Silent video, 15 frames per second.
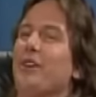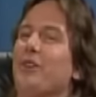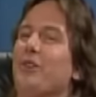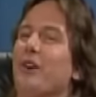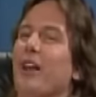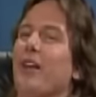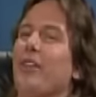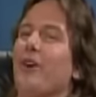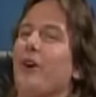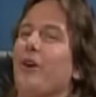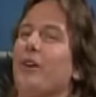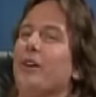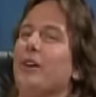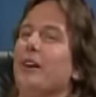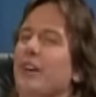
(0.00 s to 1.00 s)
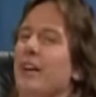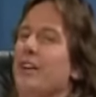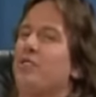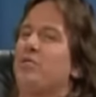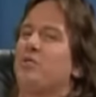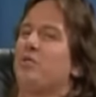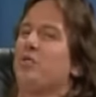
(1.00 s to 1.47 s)
Gorilla, though?
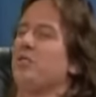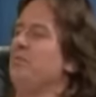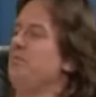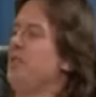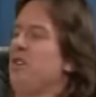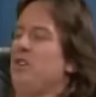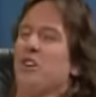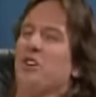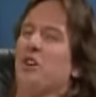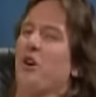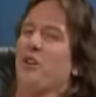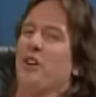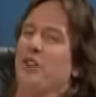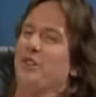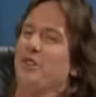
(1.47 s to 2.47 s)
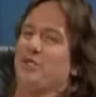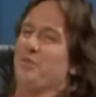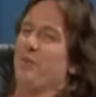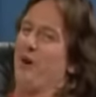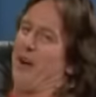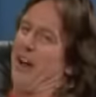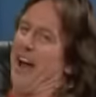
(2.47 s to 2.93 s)
It's true. You don't need to
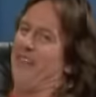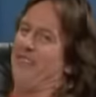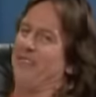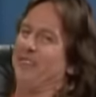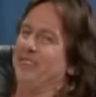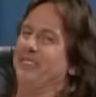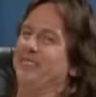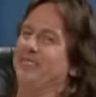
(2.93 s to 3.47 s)
smoke after.